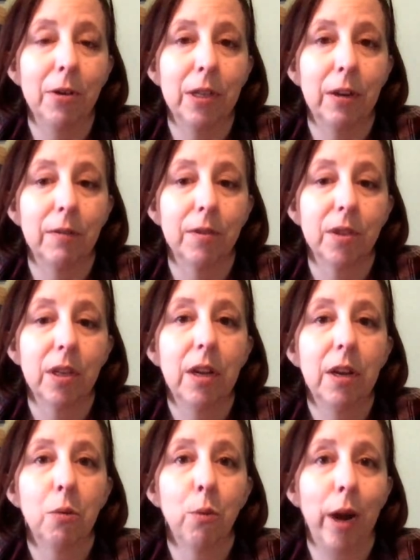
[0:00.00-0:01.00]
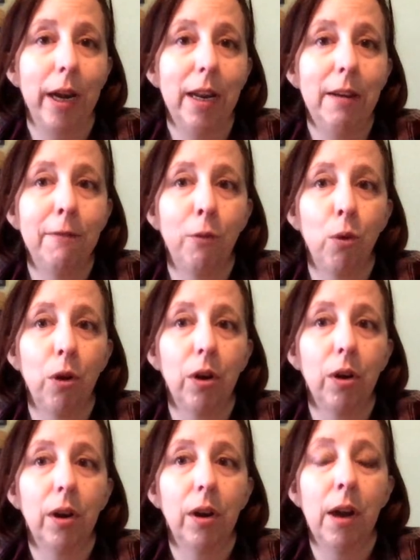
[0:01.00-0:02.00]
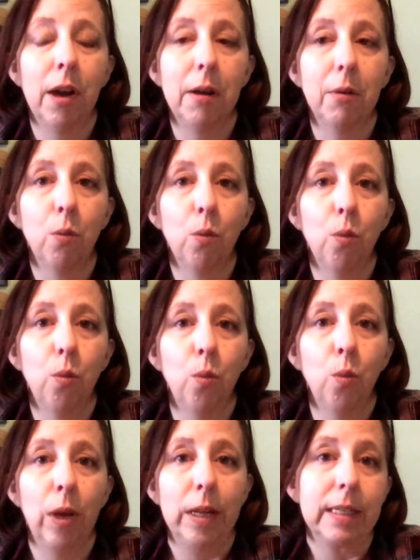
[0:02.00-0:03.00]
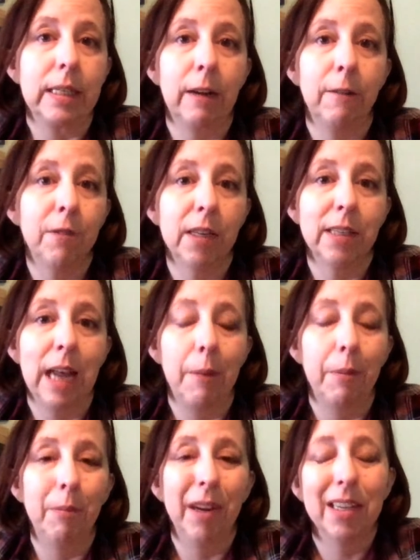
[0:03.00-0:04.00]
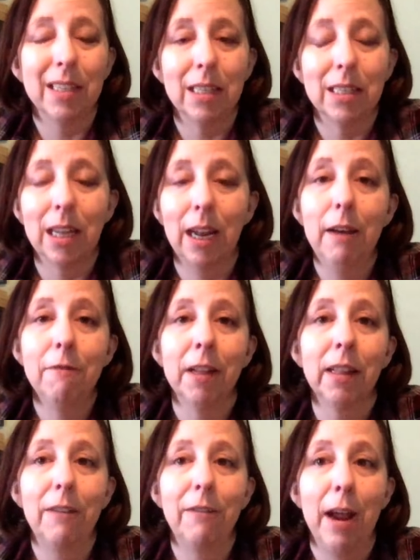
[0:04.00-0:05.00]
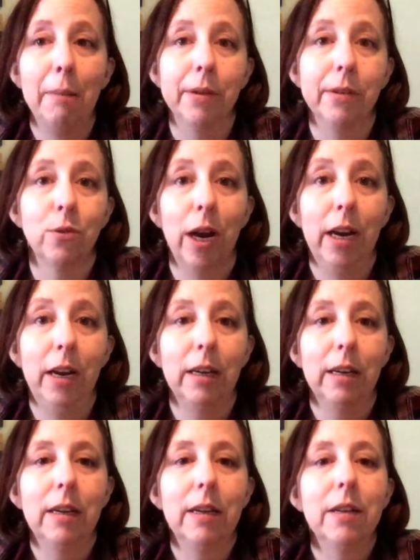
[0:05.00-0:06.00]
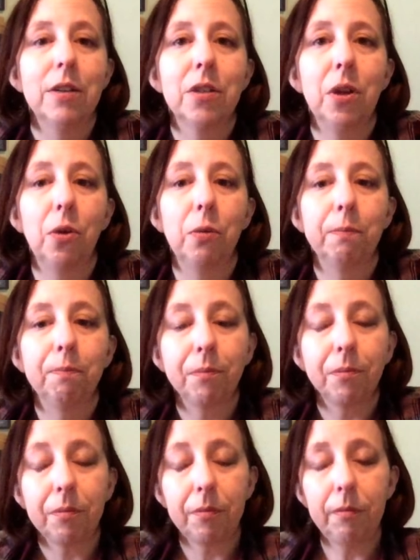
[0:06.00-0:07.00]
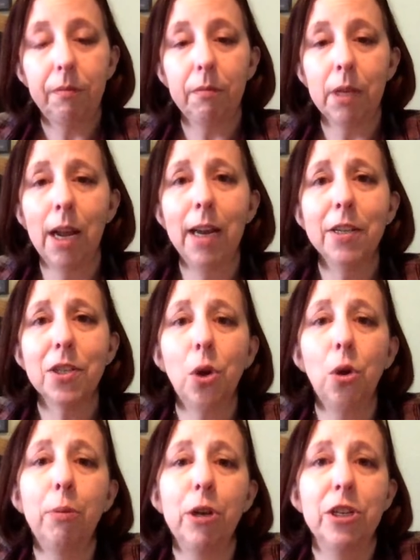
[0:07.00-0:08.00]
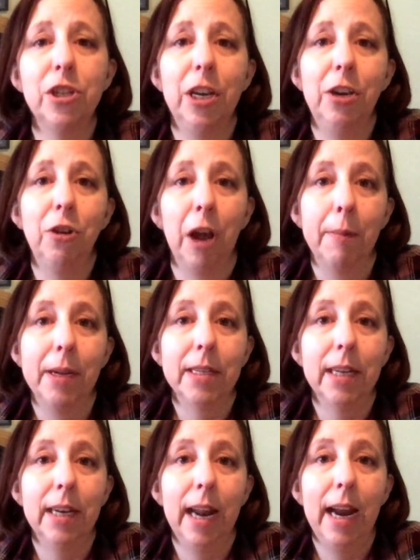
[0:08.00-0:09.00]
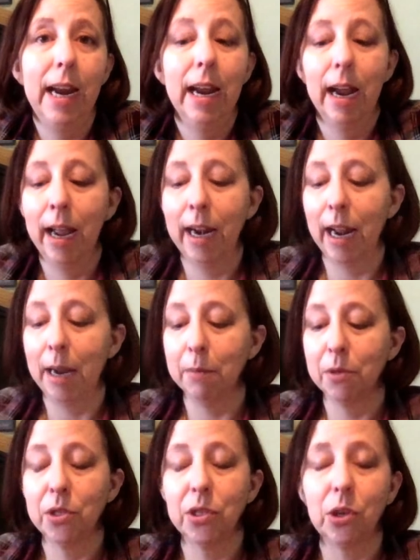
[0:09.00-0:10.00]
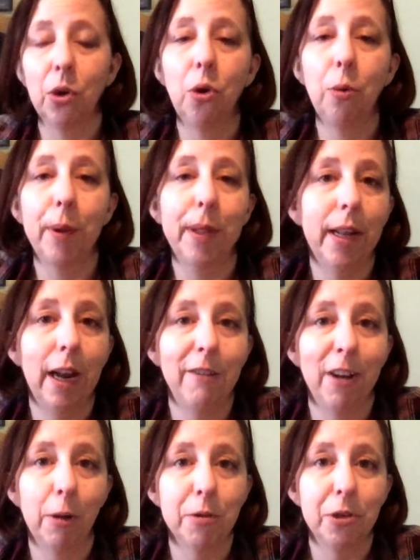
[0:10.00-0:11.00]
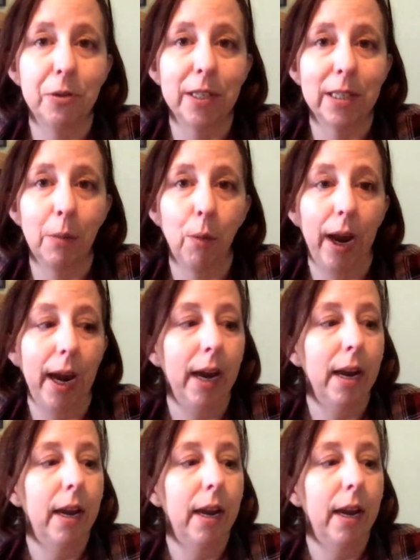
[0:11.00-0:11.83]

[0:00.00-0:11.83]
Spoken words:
yourselves ready for when stuff does happen, because it's life and life happens, right? So I so appreciate you coming today, and I am so hoping that I've helped you in some way.